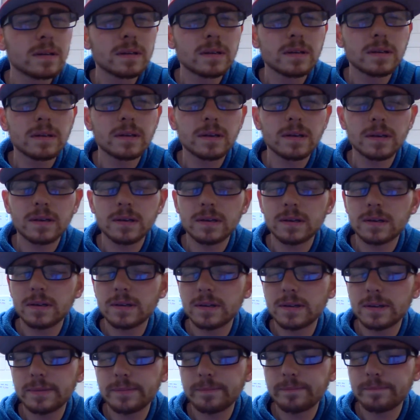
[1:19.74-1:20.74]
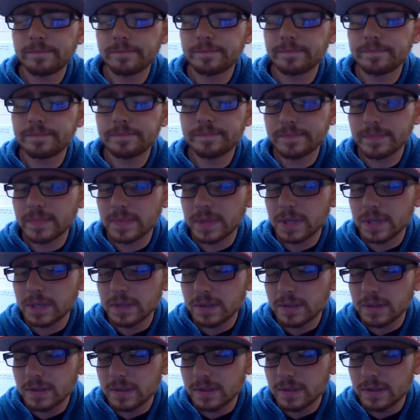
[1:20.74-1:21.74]
Yeah,
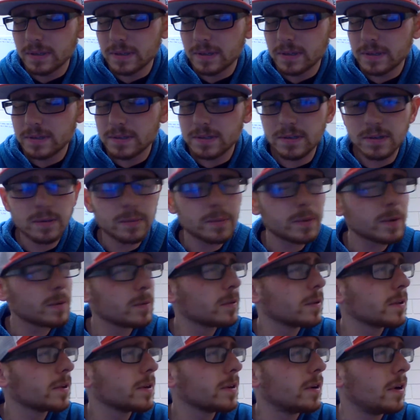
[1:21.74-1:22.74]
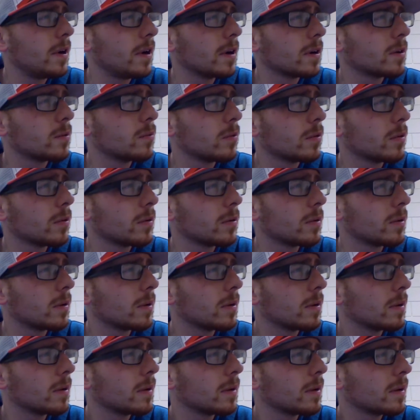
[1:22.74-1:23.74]
it's going to be really awkward,
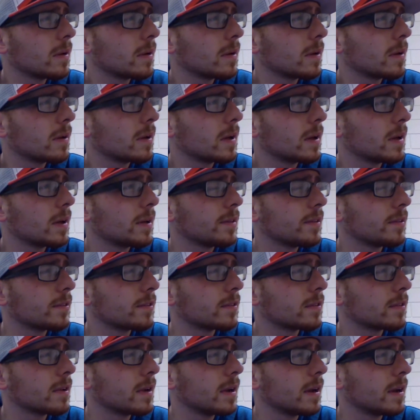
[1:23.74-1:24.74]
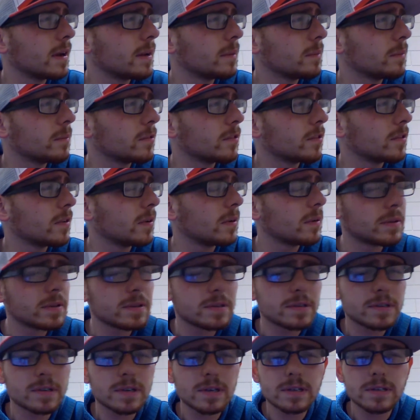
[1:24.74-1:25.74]
this game. So, and
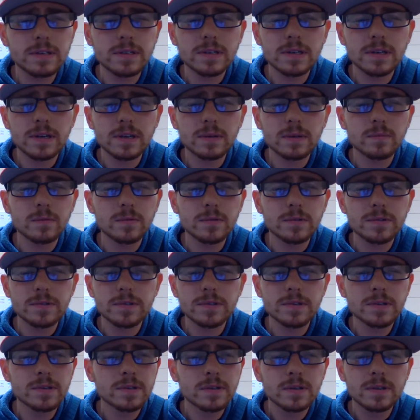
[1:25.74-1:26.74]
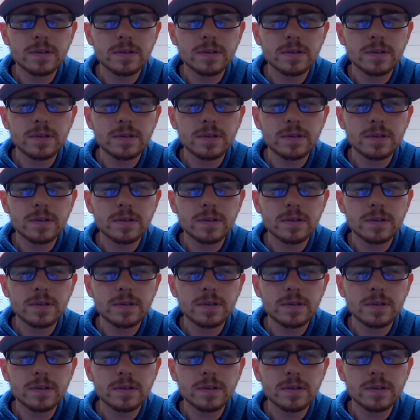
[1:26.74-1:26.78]
the Saints game was